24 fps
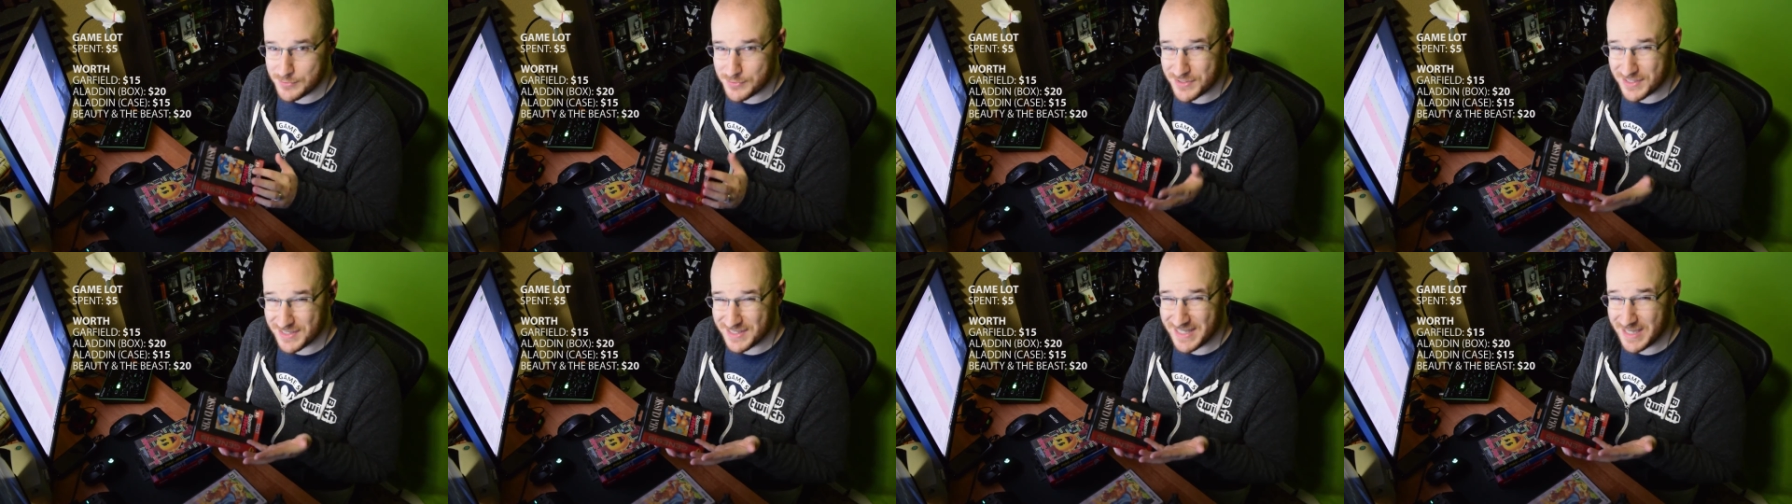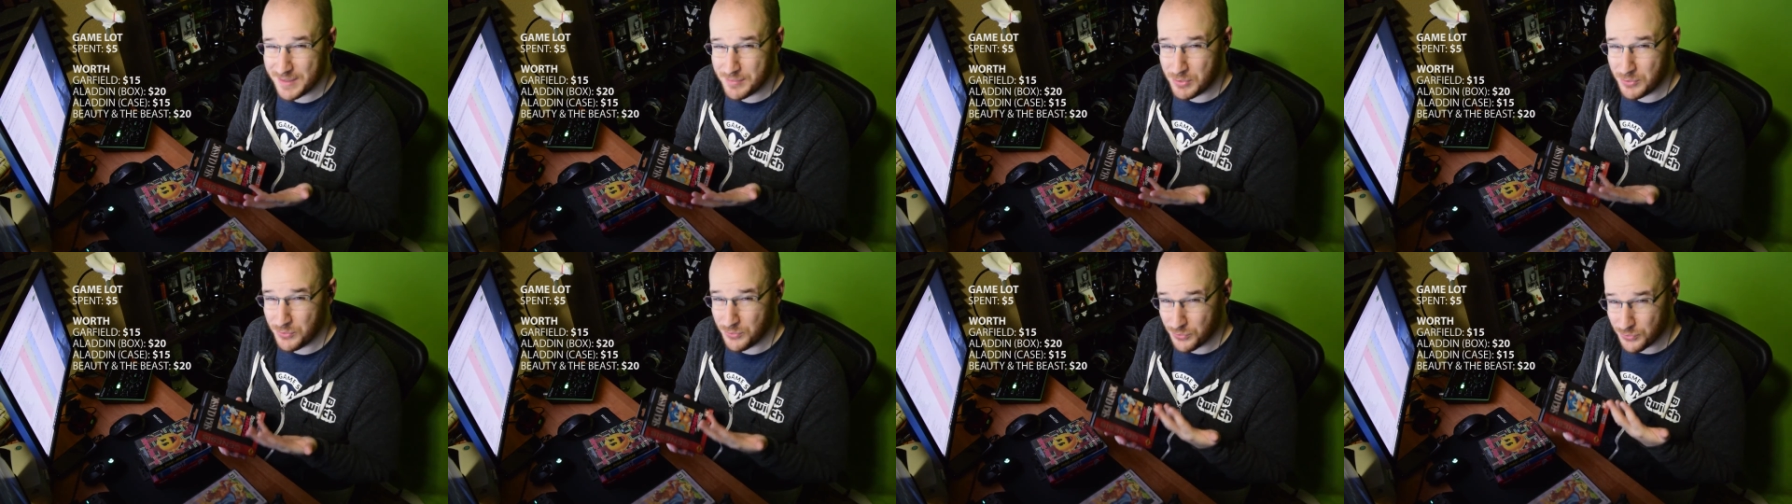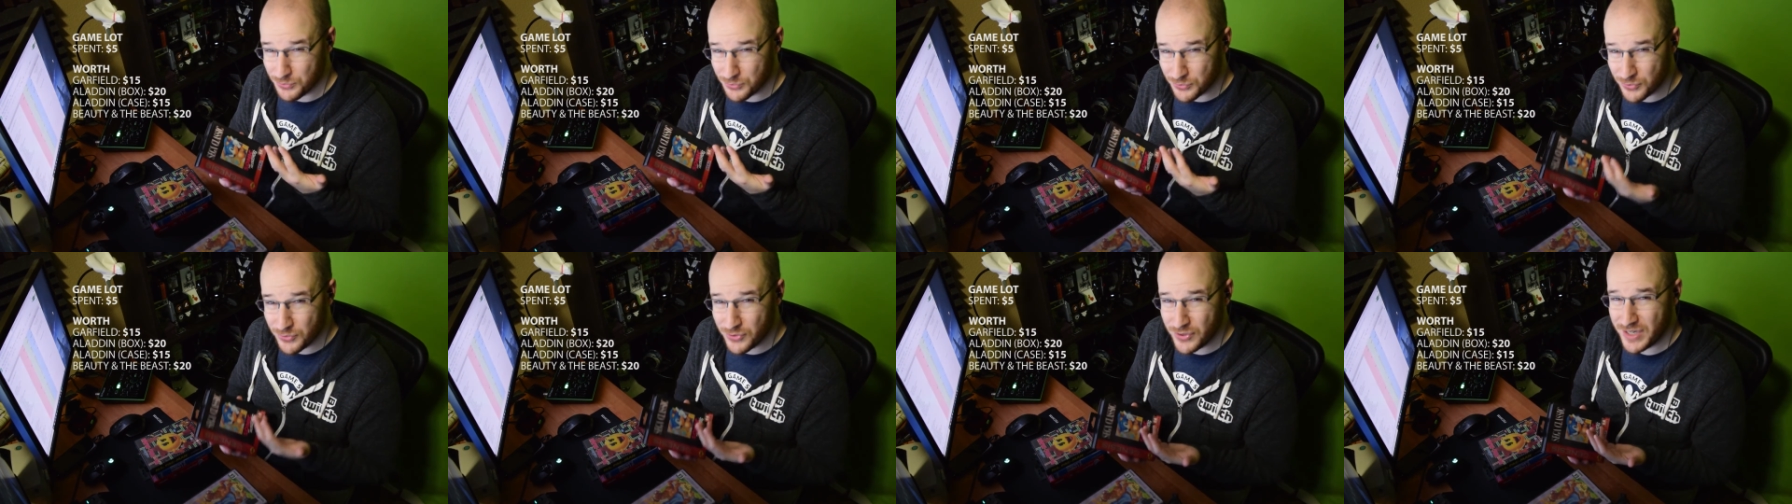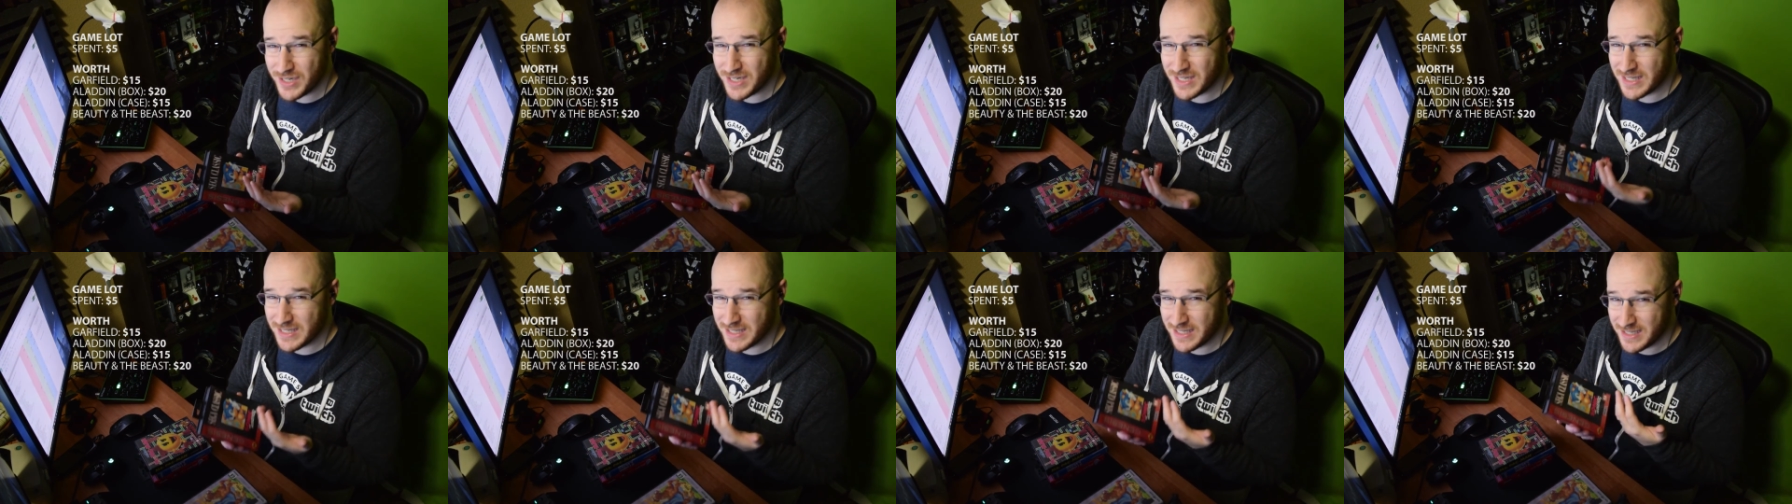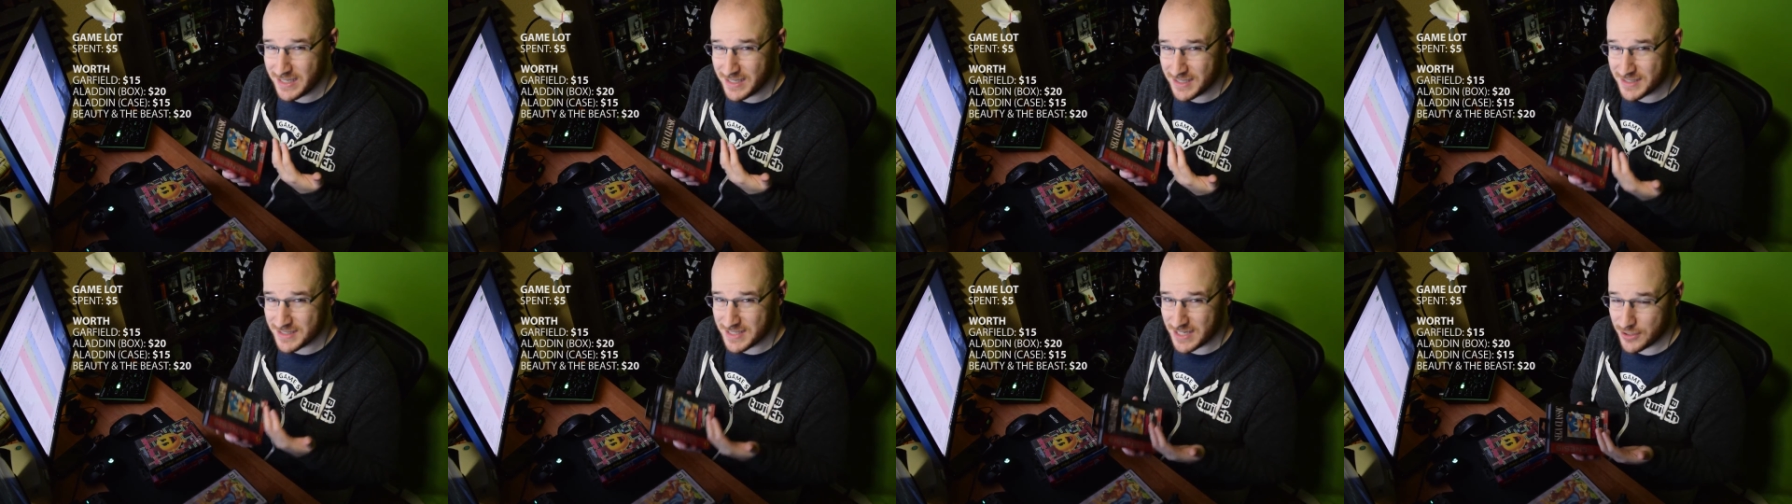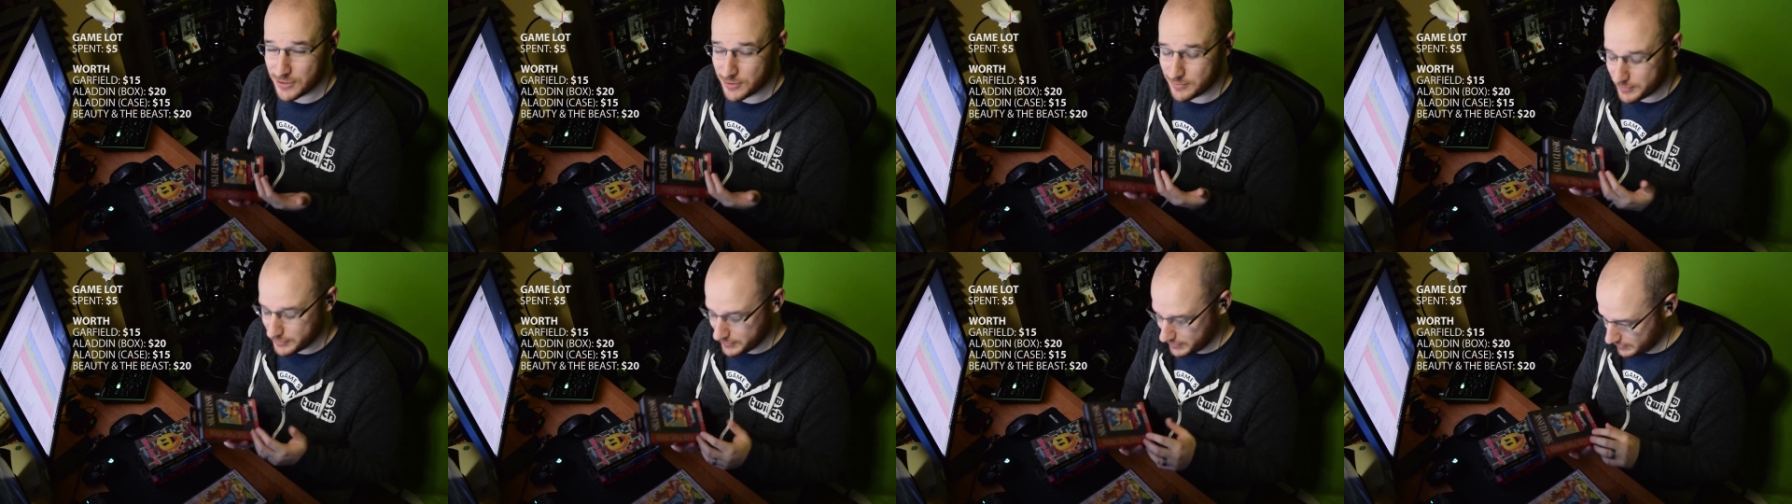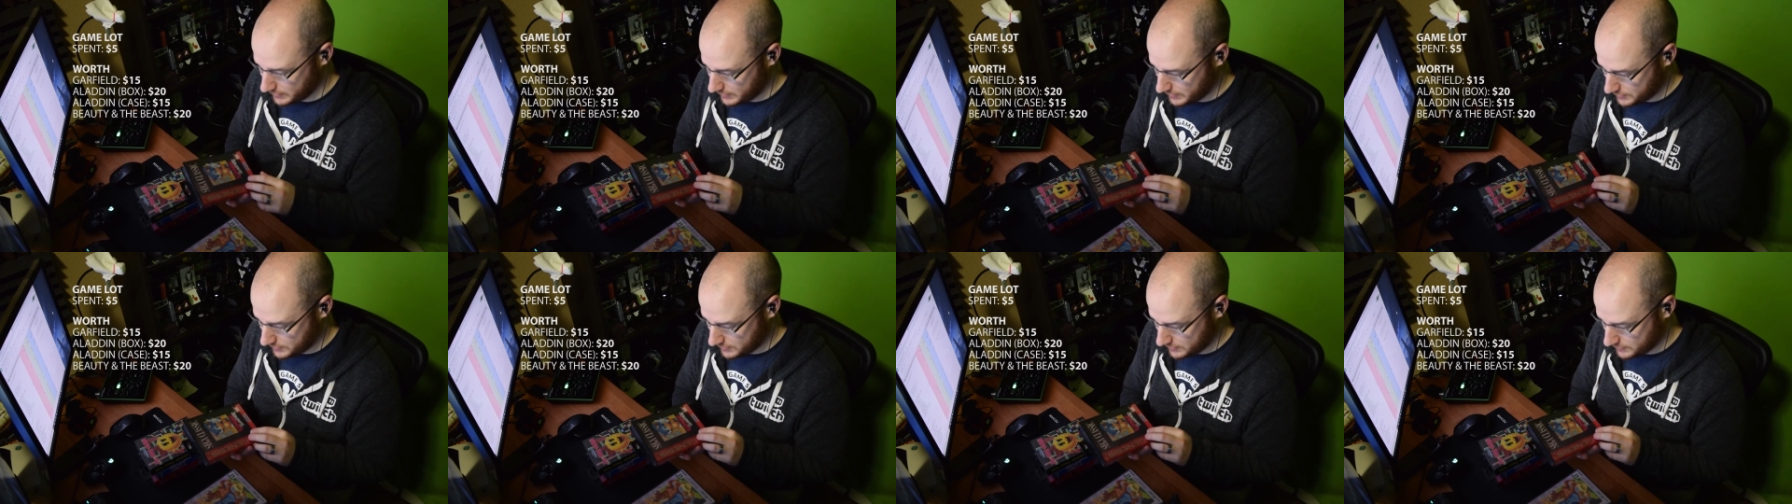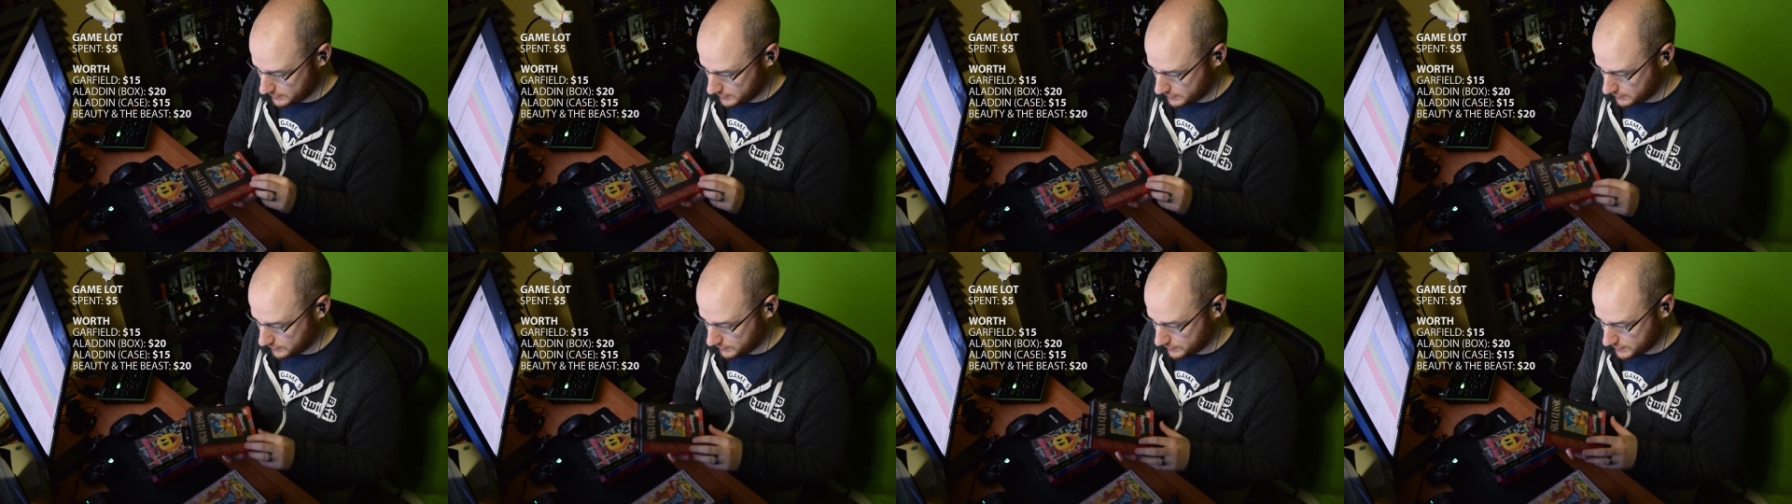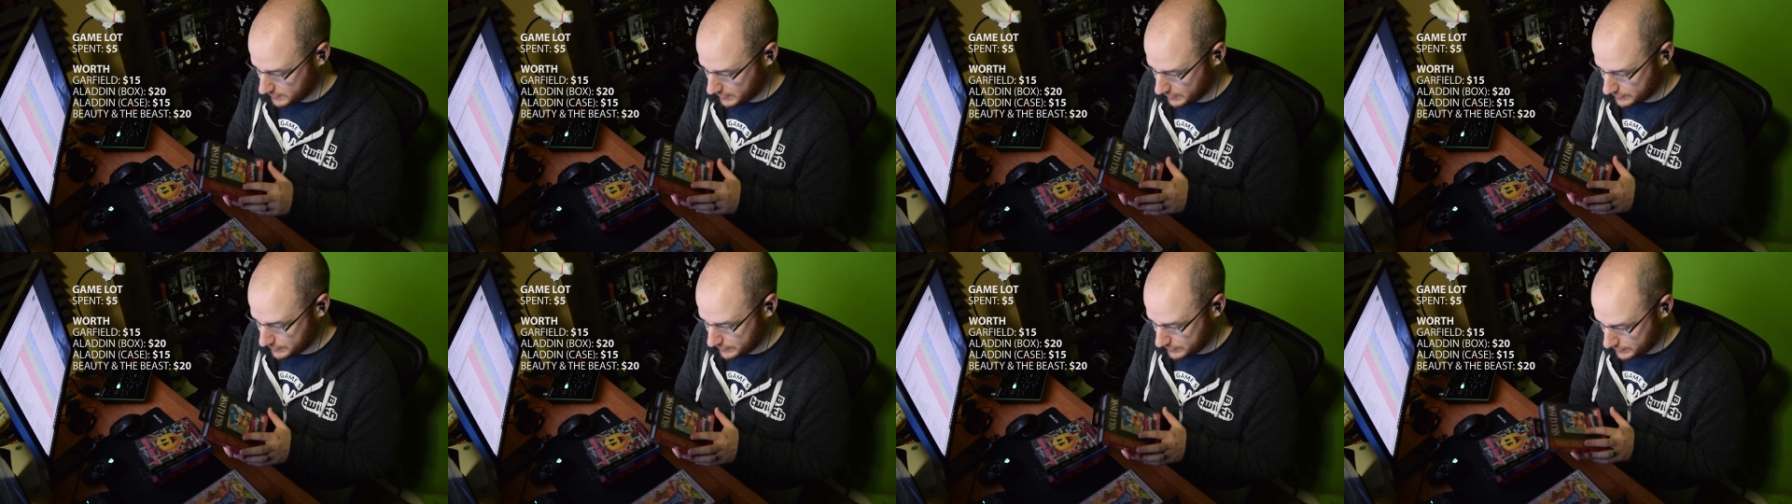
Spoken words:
with the label really in terrible condition, so it's nice